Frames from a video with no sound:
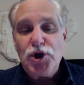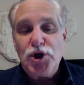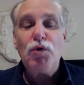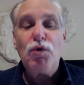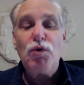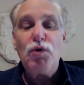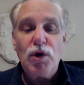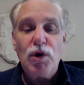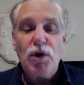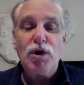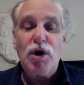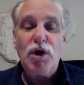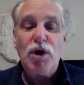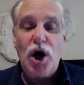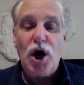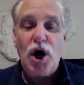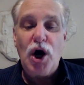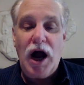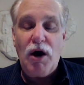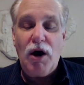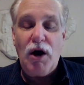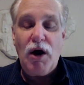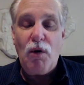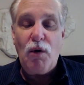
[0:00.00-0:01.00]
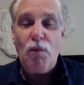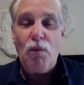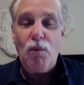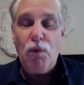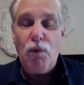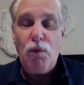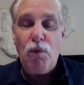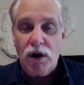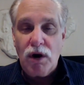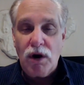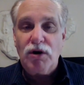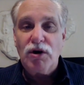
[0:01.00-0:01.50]
you
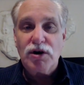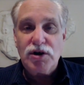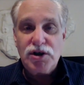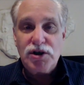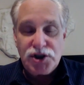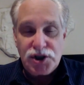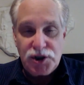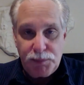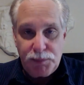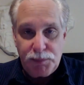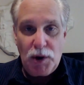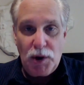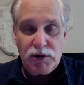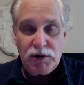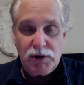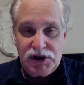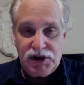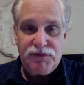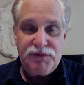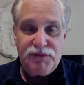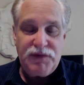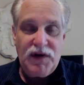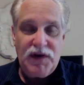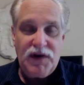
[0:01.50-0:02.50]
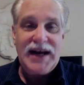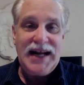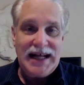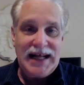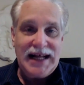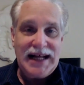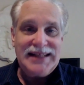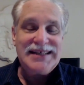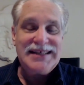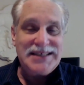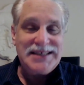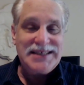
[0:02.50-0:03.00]
were supposed to fight
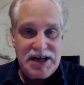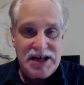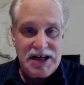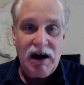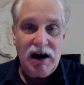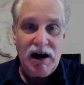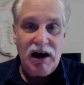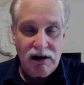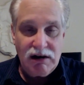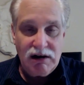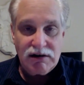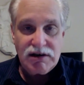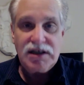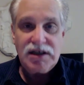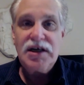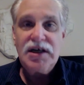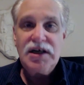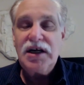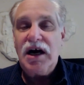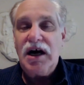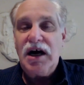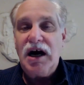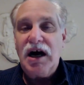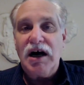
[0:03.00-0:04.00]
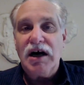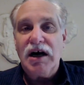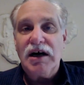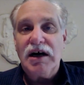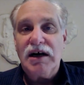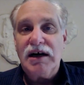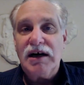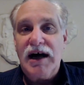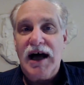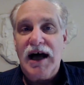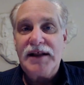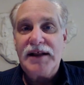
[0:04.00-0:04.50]
on this card,
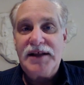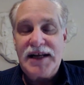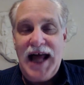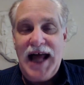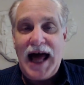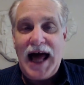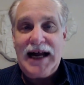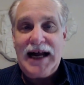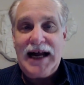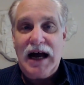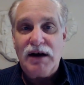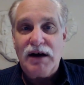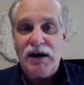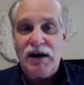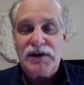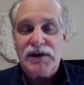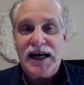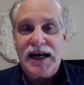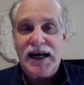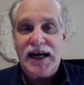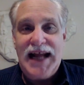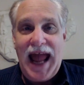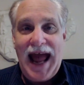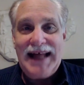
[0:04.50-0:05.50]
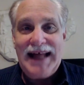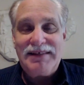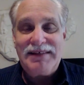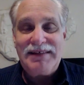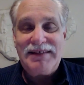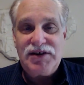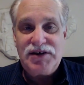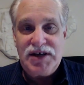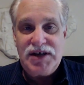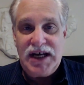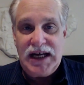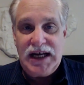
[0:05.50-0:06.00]
the Knockout Night
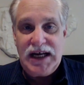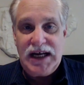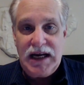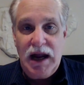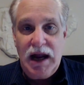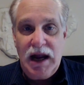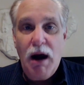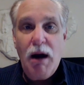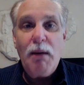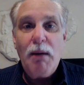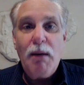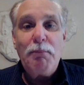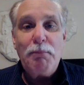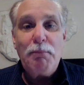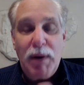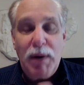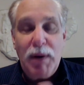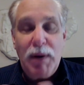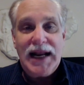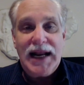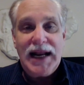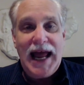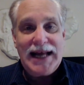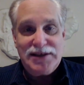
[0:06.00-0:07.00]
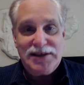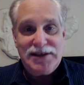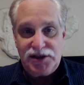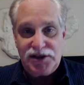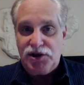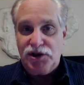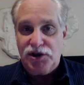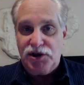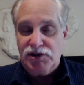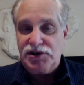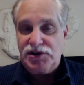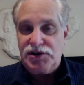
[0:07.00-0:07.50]
at the D, but as
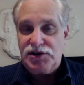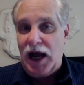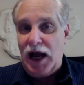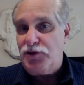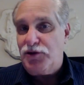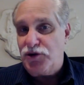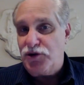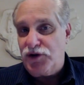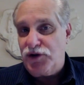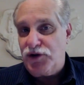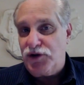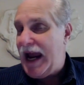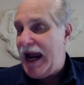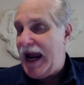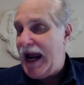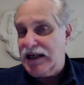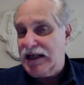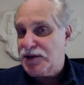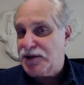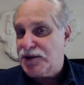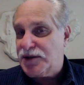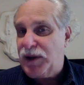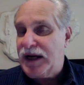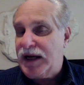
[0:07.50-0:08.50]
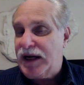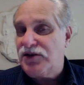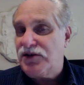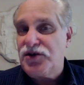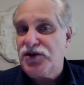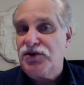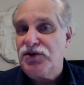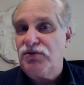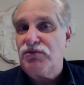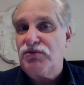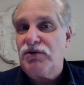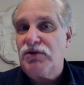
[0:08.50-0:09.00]
it turns out, you can't. Explain
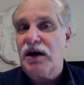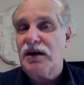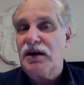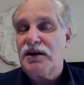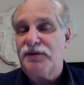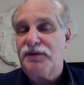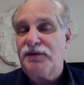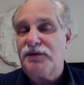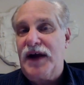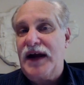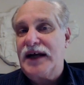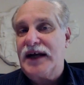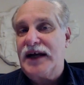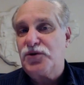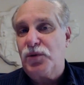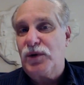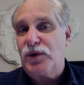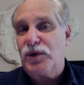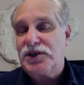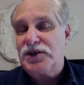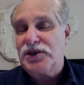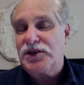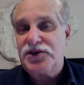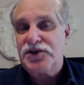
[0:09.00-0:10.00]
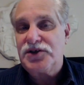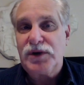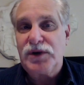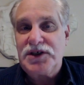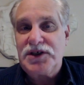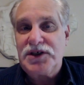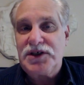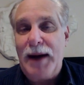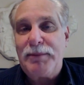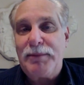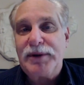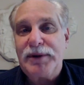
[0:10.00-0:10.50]
to the fans what's